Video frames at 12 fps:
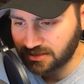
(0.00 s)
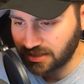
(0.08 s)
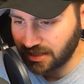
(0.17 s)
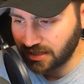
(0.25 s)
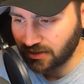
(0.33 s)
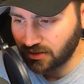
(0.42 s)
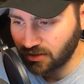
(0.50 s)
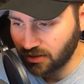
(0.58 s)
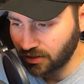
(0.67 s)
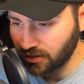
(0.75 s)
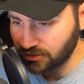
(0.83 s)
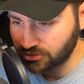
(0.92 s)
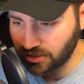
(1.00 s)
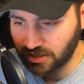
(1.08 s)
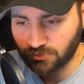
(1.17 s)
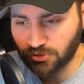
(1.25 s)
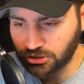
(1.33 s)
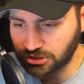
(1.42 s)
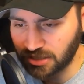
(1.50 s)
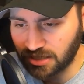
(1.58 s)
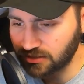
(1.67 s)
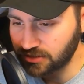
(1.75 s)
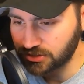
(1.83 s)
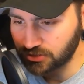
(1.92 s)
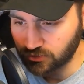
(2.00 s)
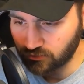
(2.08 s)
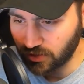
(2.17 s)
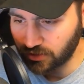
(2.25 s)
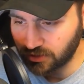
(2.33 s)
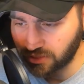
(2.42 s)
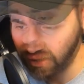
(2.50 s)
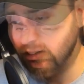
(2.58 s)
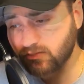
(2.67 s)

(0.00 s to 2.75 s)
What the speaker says: they are trying to push it onto this new runner.